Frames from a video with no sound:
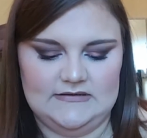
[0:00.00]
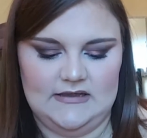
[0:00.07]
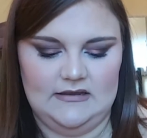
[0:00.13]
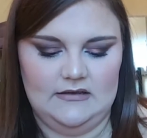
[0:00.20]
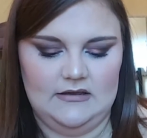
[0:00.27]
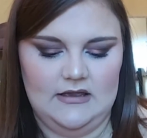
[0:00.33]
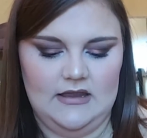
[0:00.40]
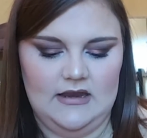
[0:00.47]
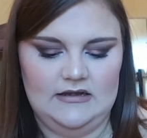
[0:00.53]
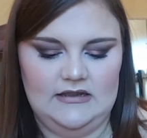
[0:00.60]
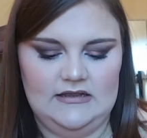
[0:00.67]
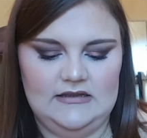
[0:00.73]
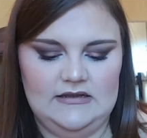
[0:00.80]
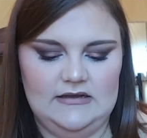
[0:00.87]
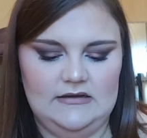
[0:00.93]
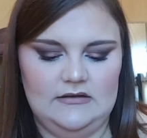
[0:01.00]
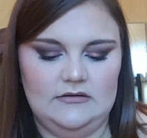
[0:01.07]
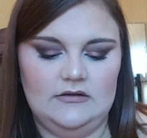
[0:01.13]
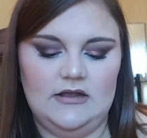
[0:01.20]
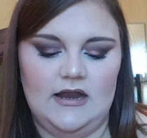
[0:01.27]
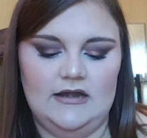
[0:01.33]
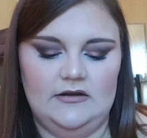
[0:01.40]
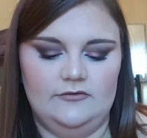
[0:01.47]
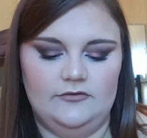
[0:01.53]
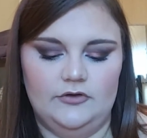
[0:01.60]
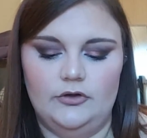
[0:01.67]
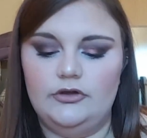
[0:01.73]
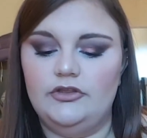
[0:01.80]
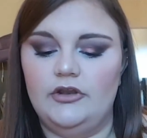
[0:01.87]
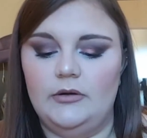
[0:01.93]
Like, any kind of
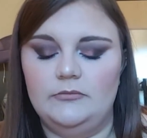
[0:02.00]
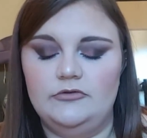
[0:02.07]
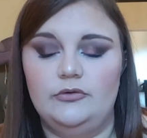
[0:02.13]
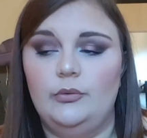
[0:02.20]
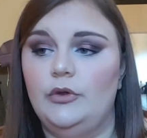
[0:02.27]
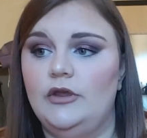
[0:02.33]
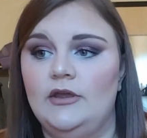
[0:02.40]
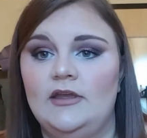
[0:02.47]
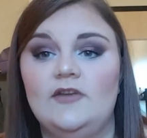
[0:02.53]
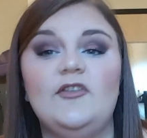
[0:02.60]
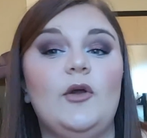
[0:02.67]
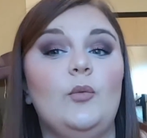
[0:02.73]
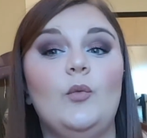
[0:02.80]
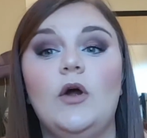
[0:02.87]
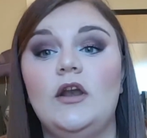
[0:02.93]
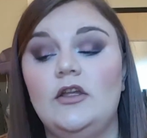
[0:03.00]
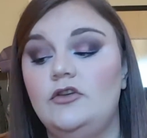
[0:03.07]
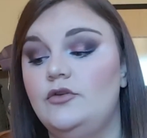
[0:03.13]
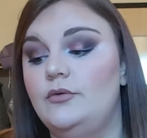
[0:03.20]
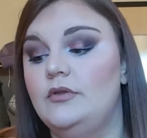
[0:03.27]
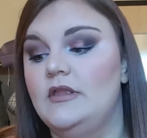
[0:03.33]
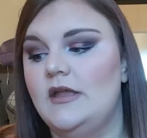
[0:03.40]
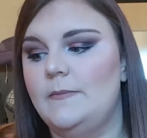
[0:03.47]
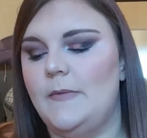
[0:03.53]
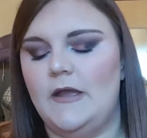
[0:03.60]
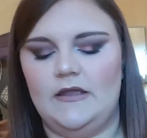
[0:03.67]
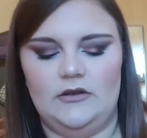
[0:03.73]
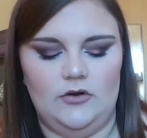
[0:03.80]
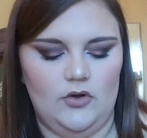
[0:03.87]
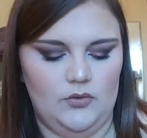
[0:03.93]
look that I'm doing, if I want a nude lip, I
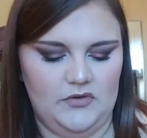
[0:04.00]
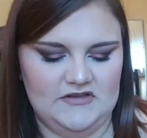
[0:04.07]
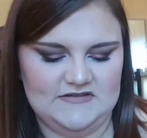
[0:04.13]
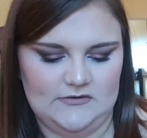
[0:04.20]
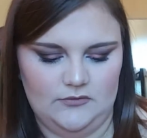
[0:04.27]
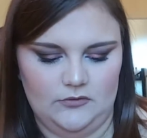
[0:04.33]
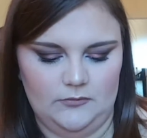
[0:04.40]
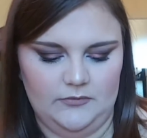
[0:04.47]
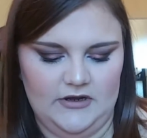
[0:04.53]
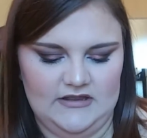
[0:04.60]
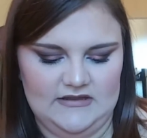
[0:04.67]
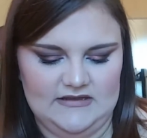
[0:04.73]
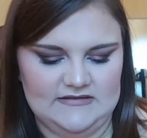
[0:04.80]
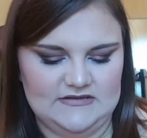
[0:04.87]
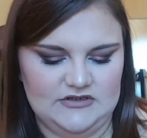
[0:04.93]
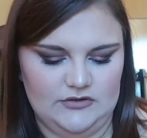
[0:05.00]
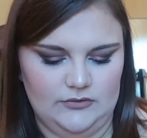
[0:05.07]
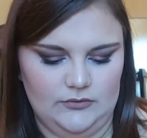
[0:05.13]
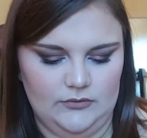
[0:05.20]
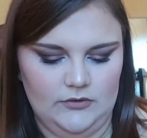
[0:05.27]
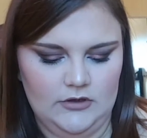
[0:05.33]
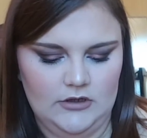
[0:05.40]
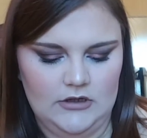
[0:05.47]
can always incorporate these two.